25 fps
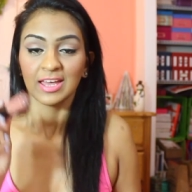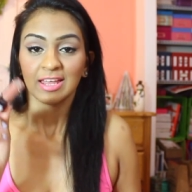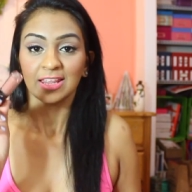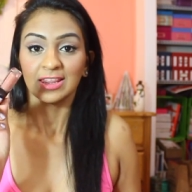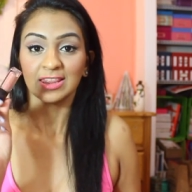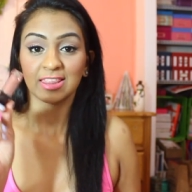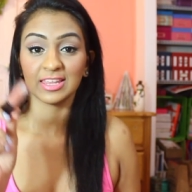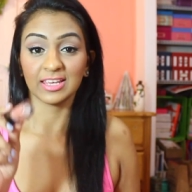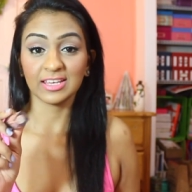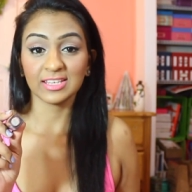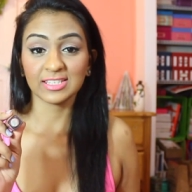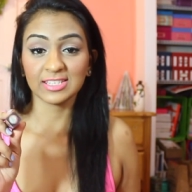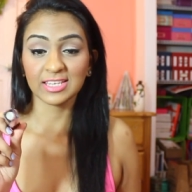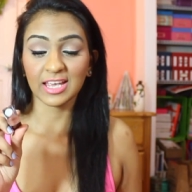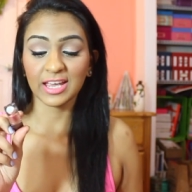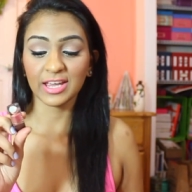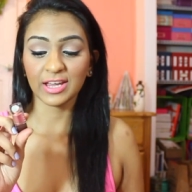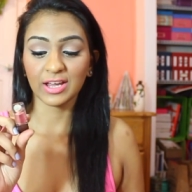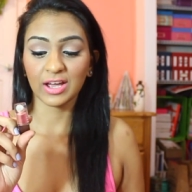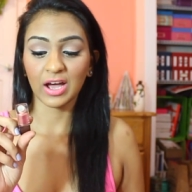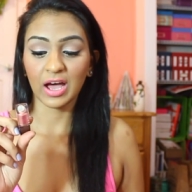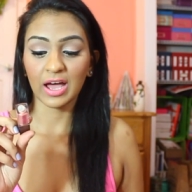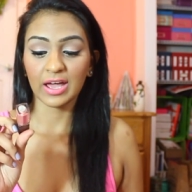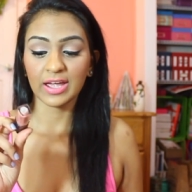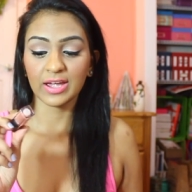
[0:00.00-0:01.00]
This
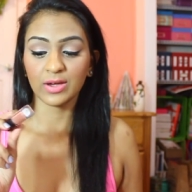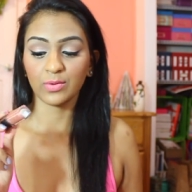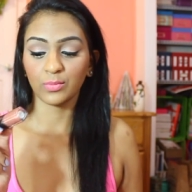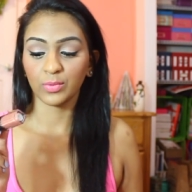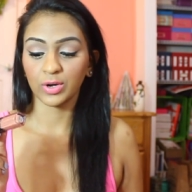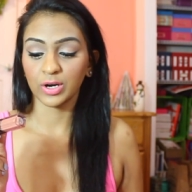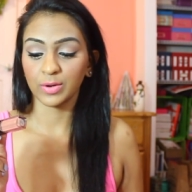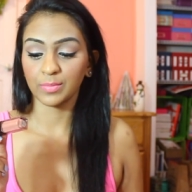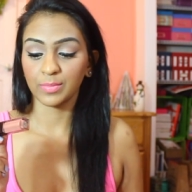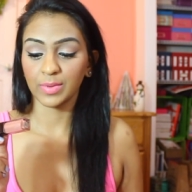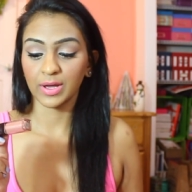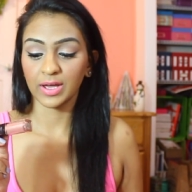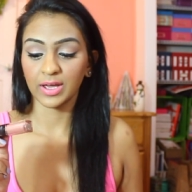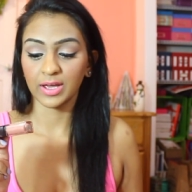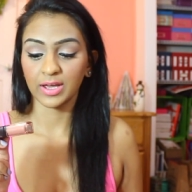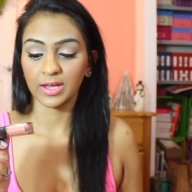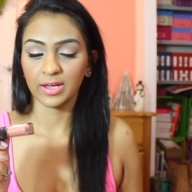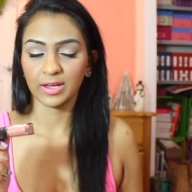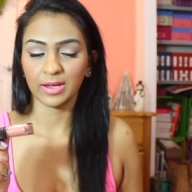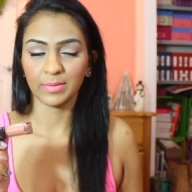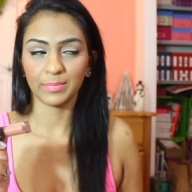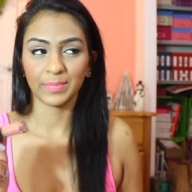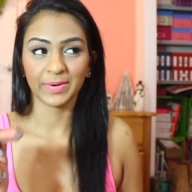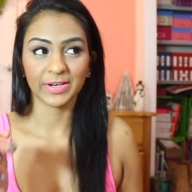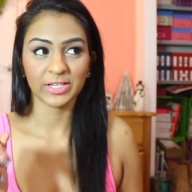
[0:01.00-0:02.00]
I got in one of
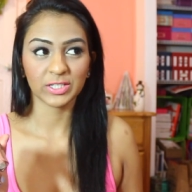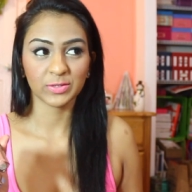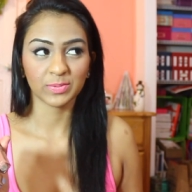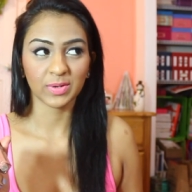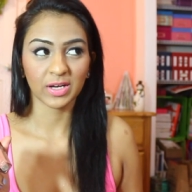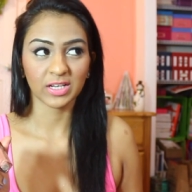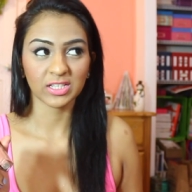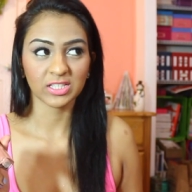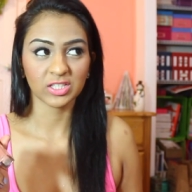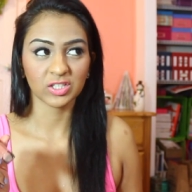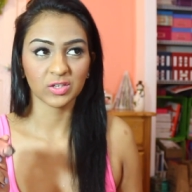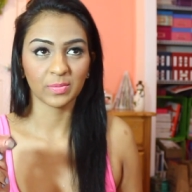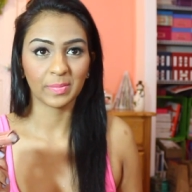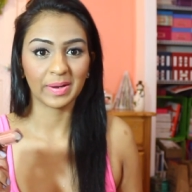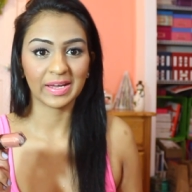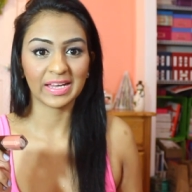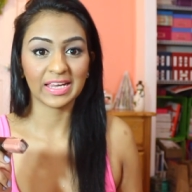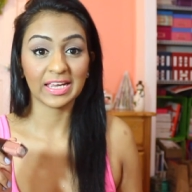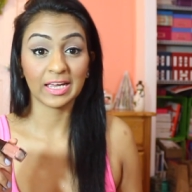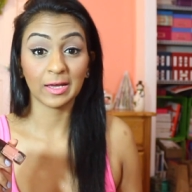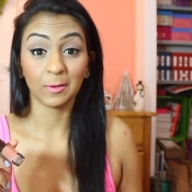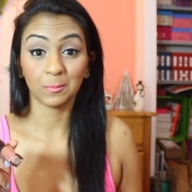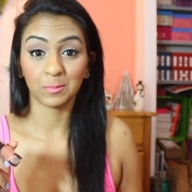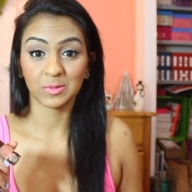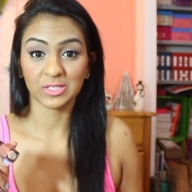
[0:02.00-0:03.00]
my Birch boxes or my
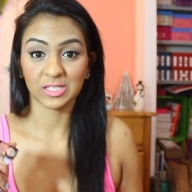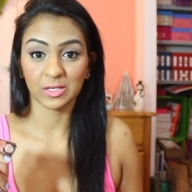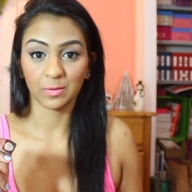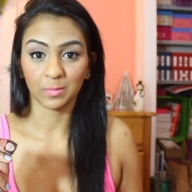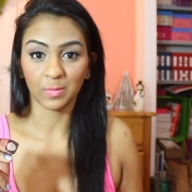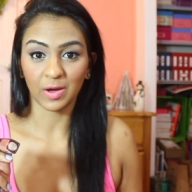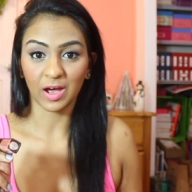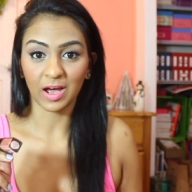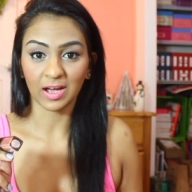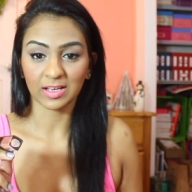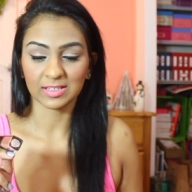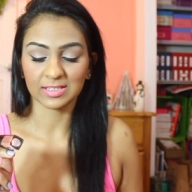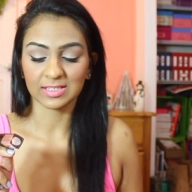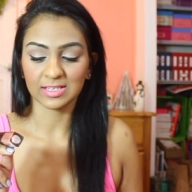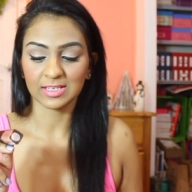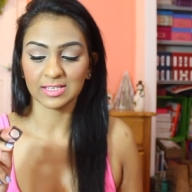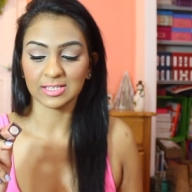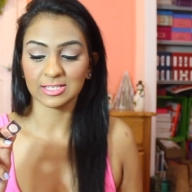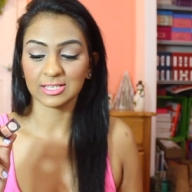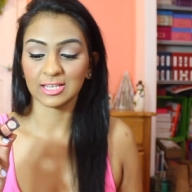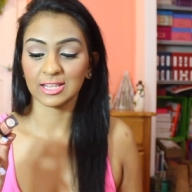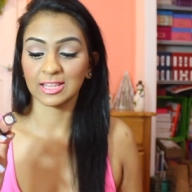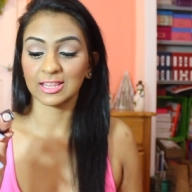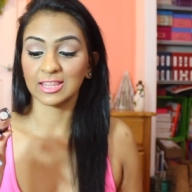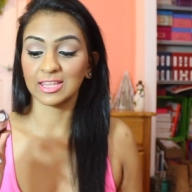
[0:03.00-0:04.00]
Ipsy
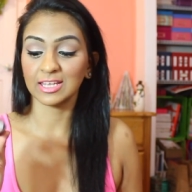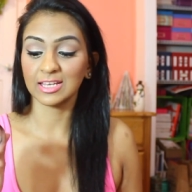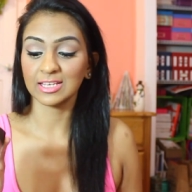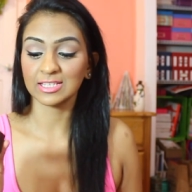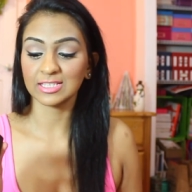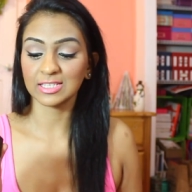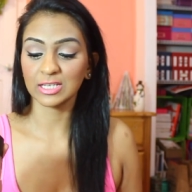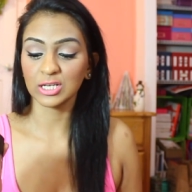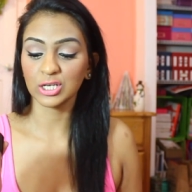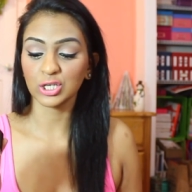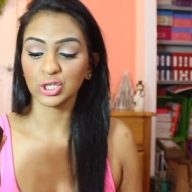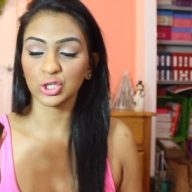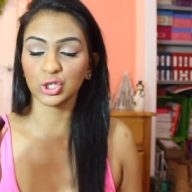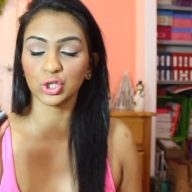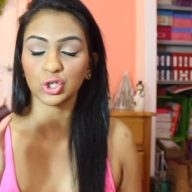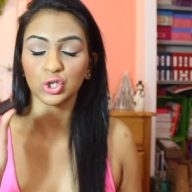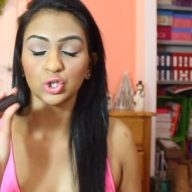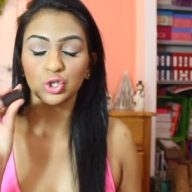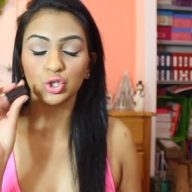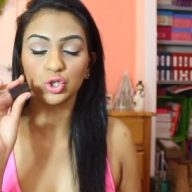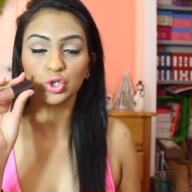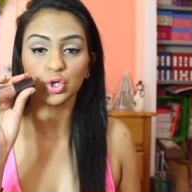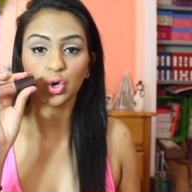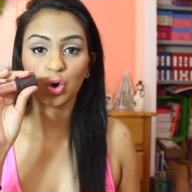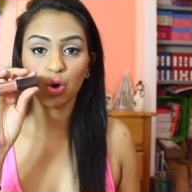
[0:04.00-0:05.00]
boxes. This is
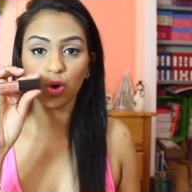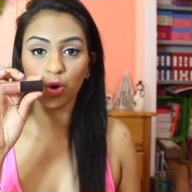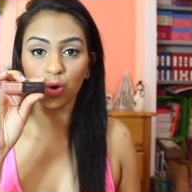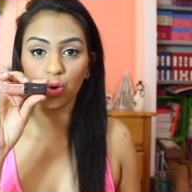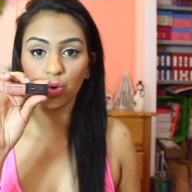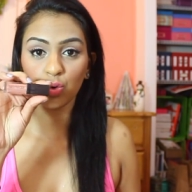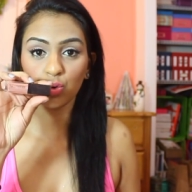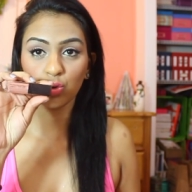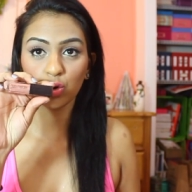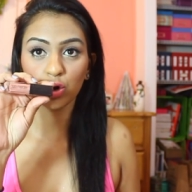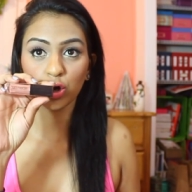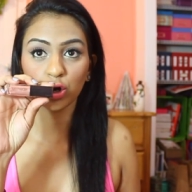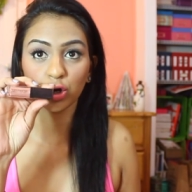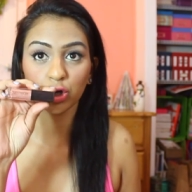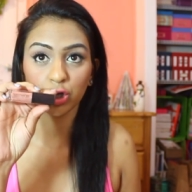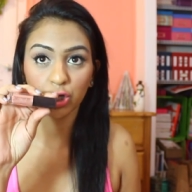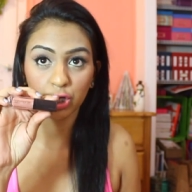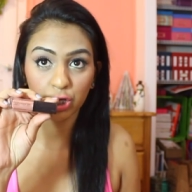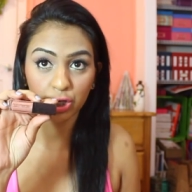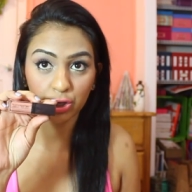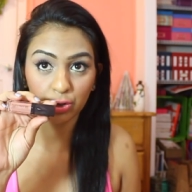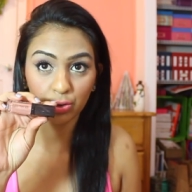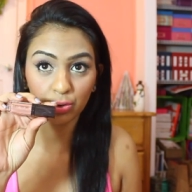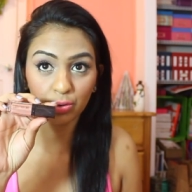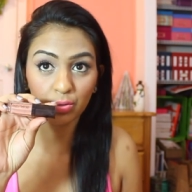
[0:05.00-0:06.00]
so
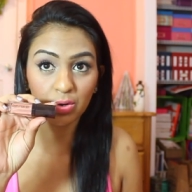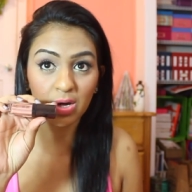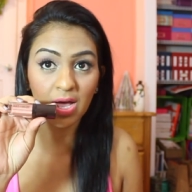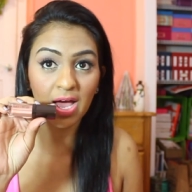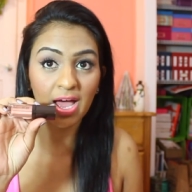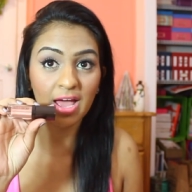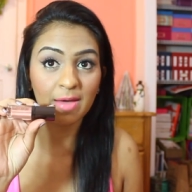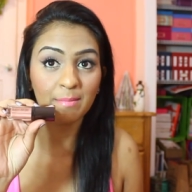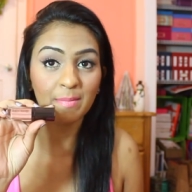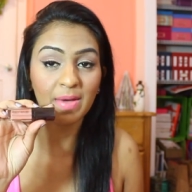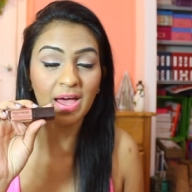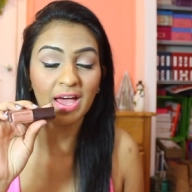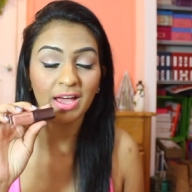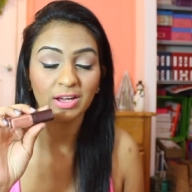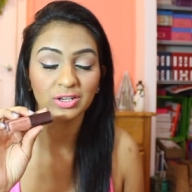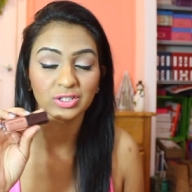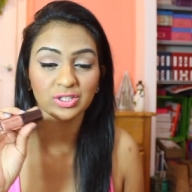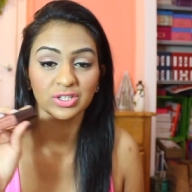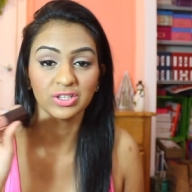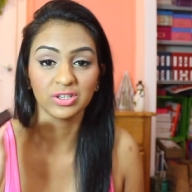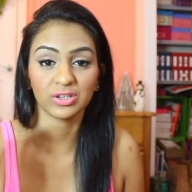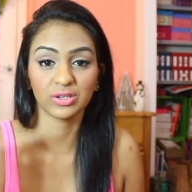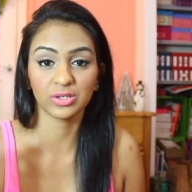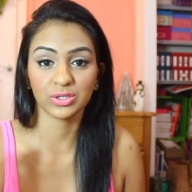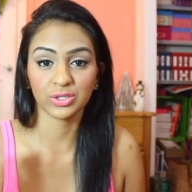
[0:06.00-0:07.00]
cute. I'm
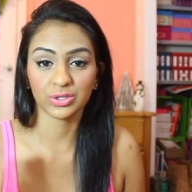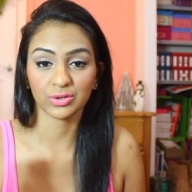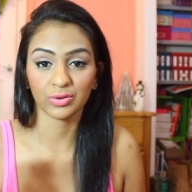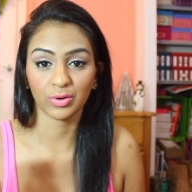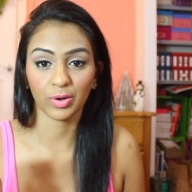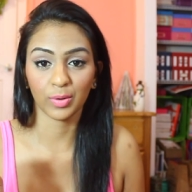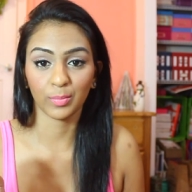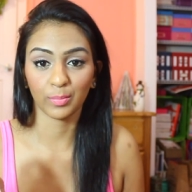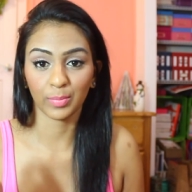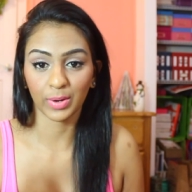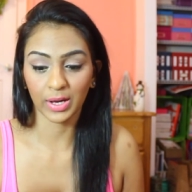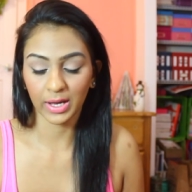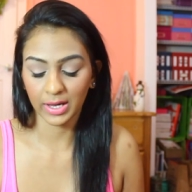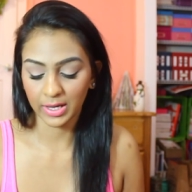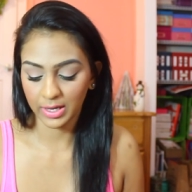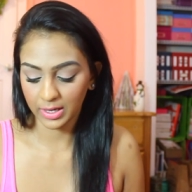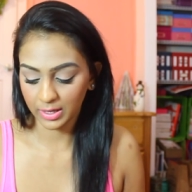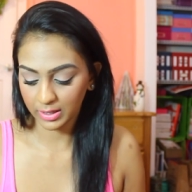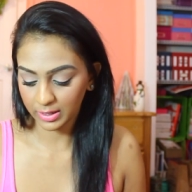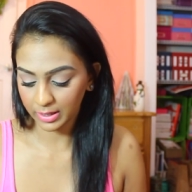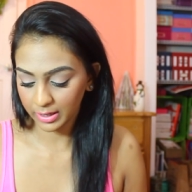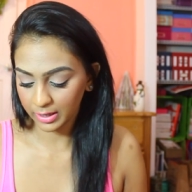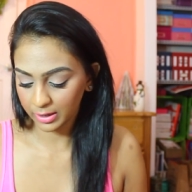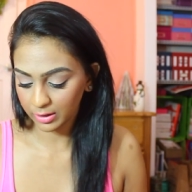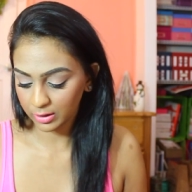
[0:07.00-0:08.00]
actually considering
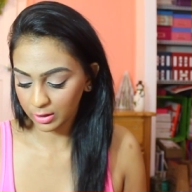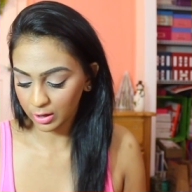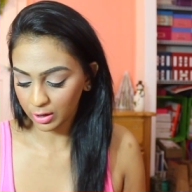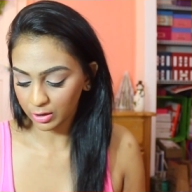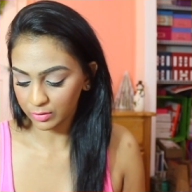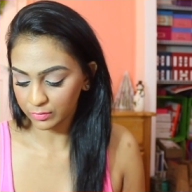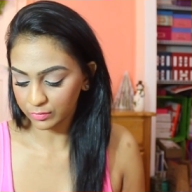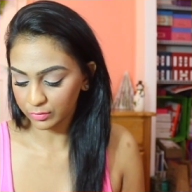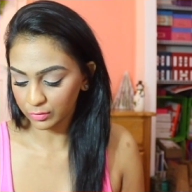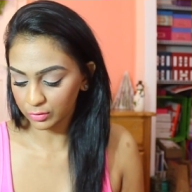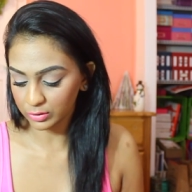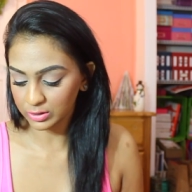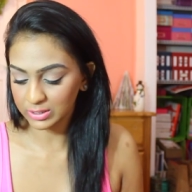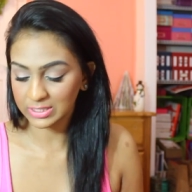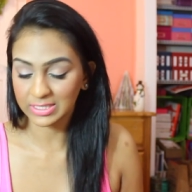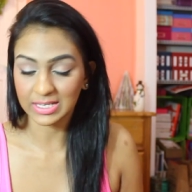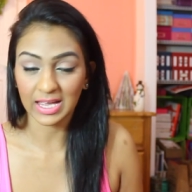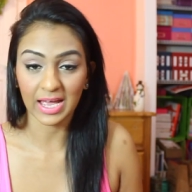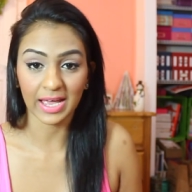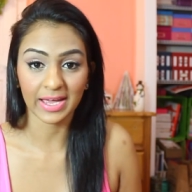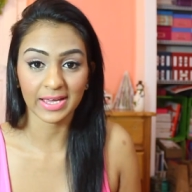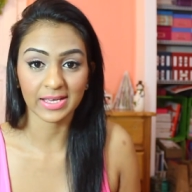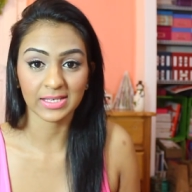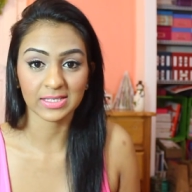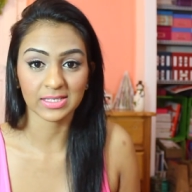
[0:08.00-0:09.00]
buying like a full
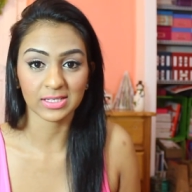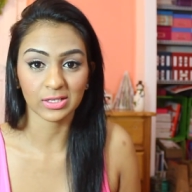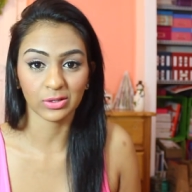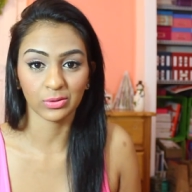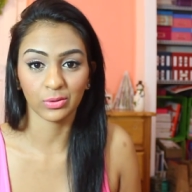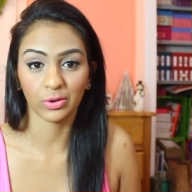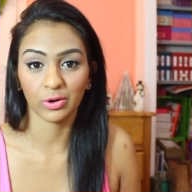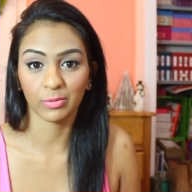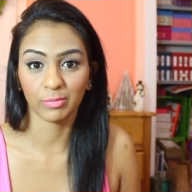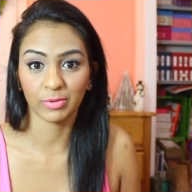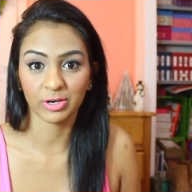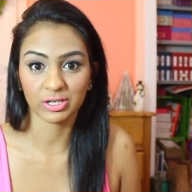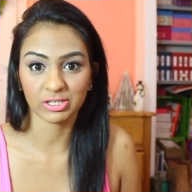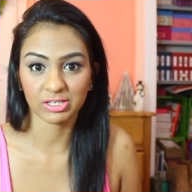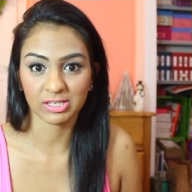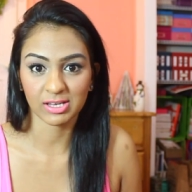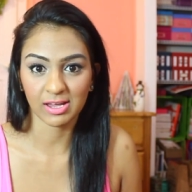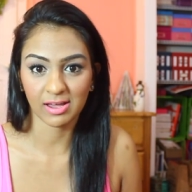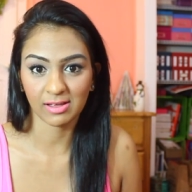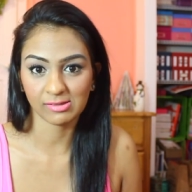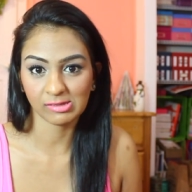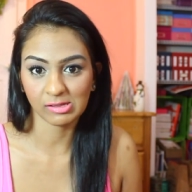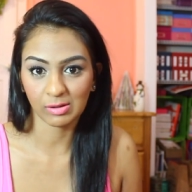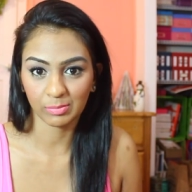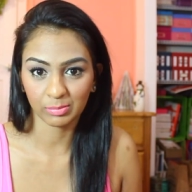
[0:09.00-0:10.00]
size Laura
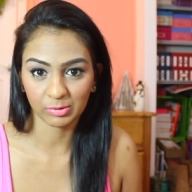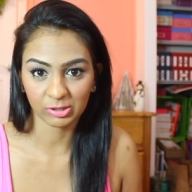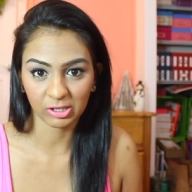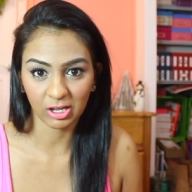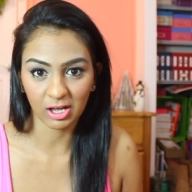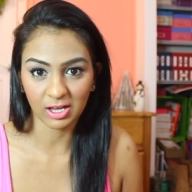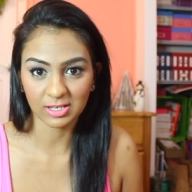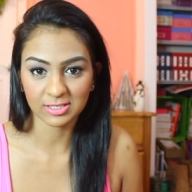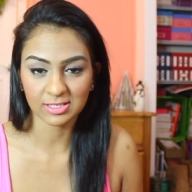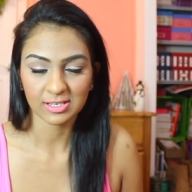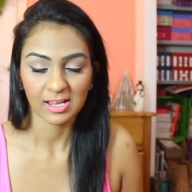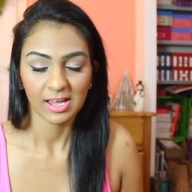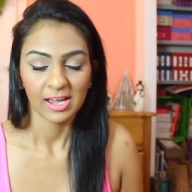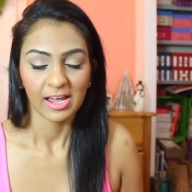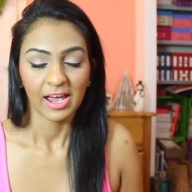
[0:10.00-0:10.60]
Mercier lip gloss.